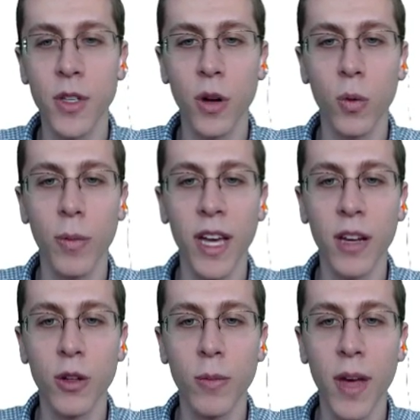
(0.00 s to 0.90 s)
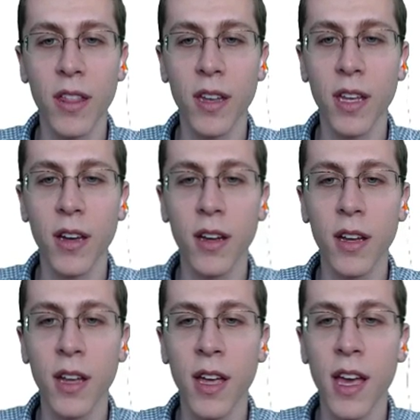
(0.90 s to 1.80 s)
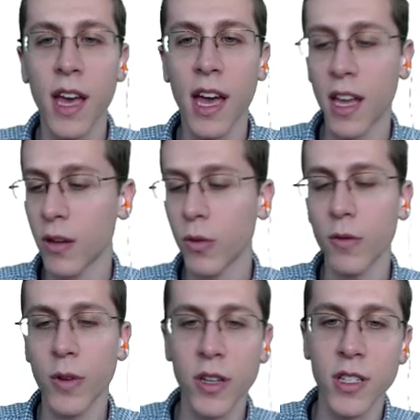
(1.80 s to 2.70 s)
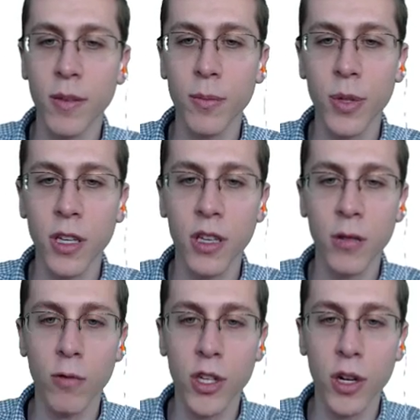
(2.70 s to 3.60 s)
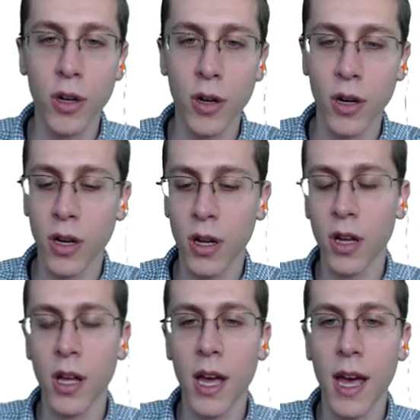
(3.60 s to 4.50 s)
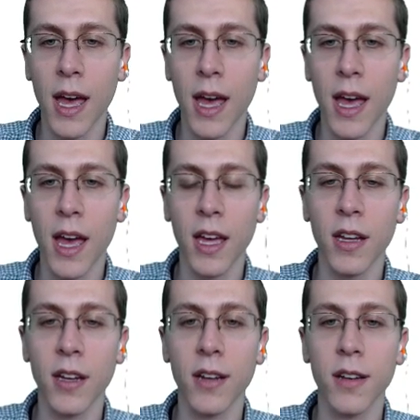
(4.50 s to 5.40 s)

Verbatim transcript: So we'll make a new method here, and it will very simply return a